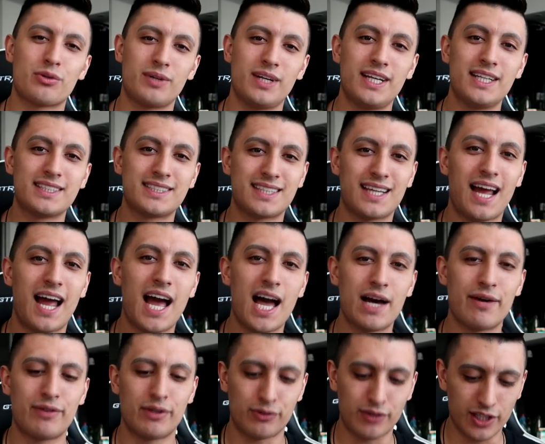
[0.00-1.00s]
threes
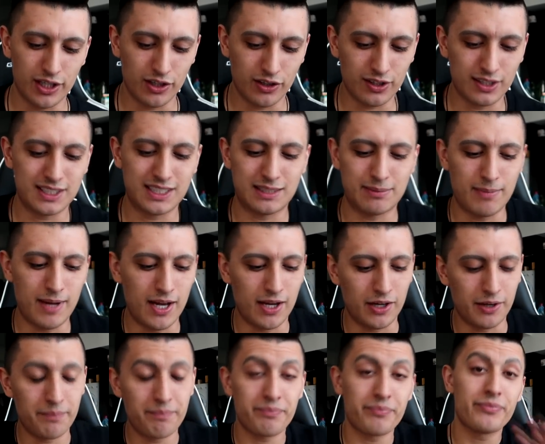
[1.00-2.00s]
have a really good
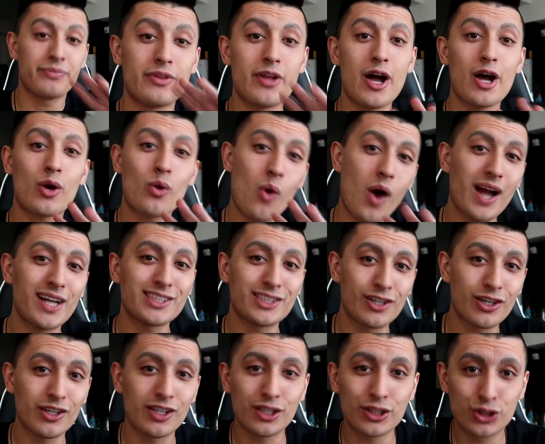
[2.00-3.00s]
smell. Not quite as
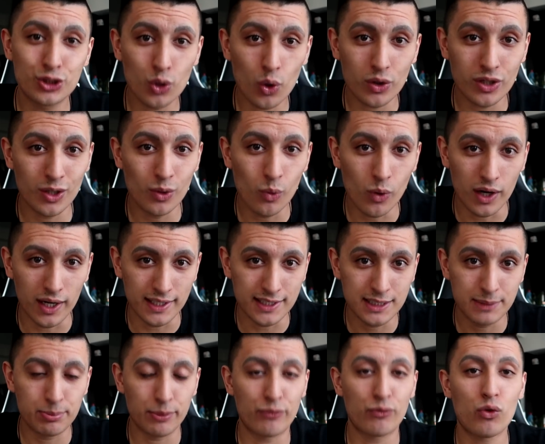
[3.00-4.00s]
good as Jordan
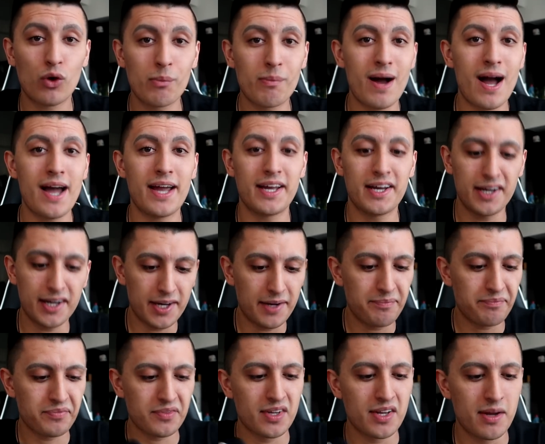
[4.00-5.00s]
ones, but for my
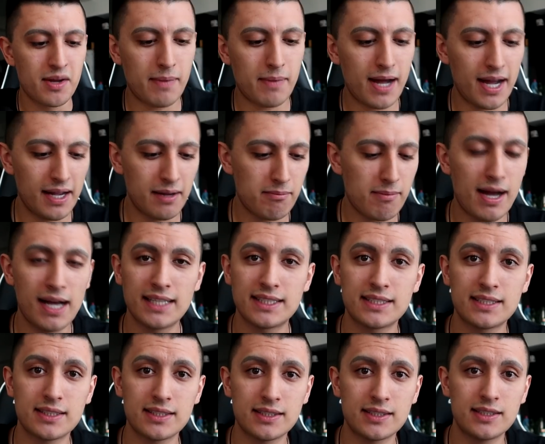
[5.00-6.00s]
uh, my my
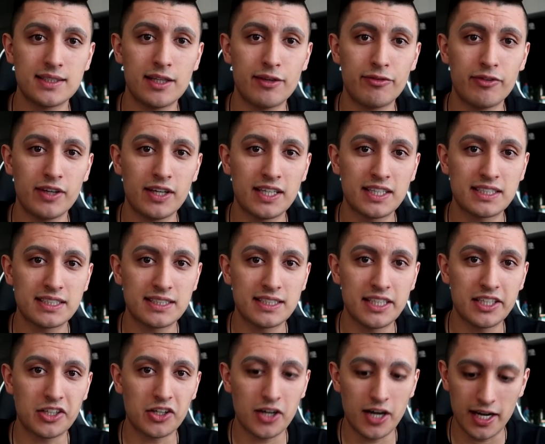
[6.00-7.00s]
sniffing
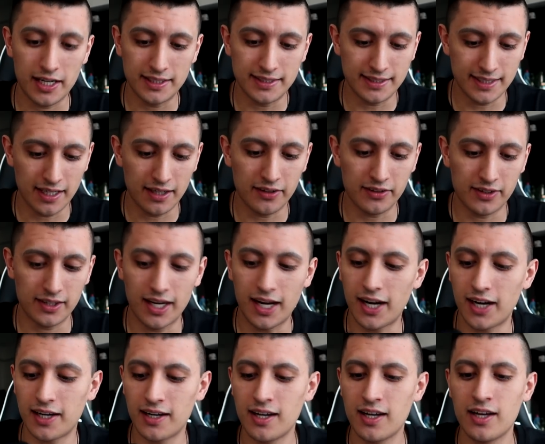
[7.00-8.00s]
sneakerheads out
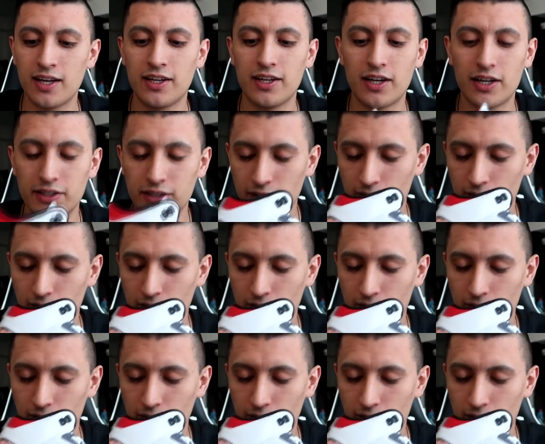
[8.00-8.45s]
there, y'all